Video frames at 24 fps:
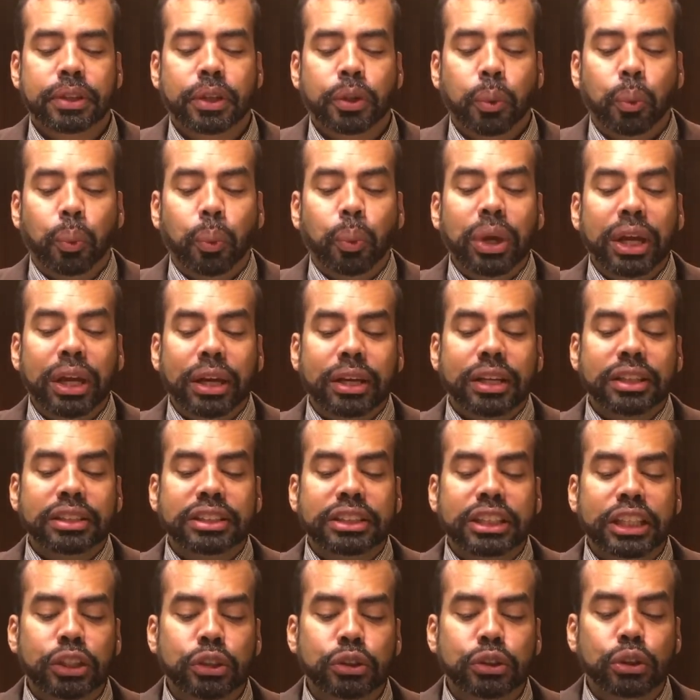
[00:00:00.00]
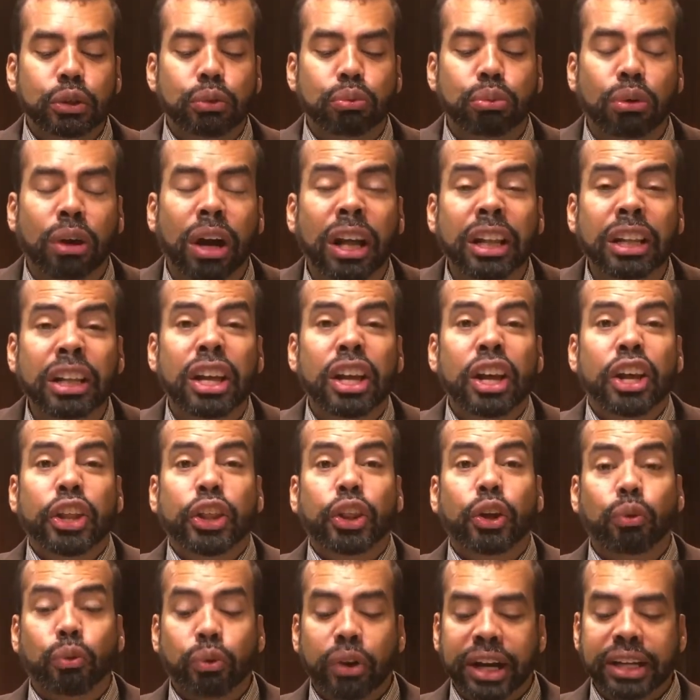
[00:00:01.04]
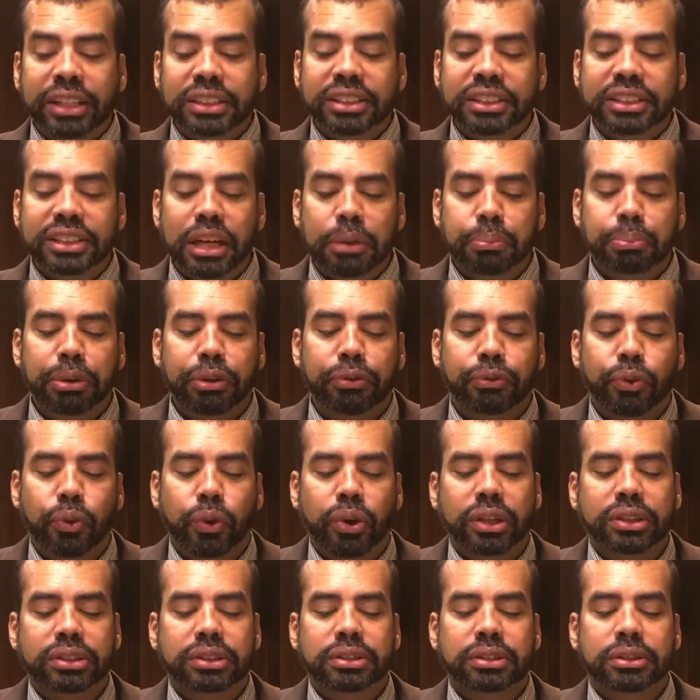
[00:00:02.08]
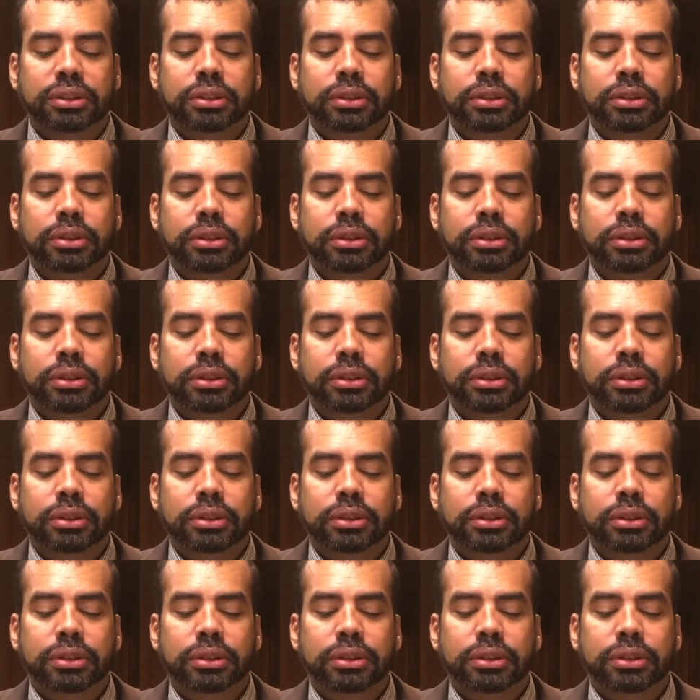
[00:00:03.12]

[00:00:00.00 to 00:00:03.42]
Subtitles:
We continue to run the race set before us.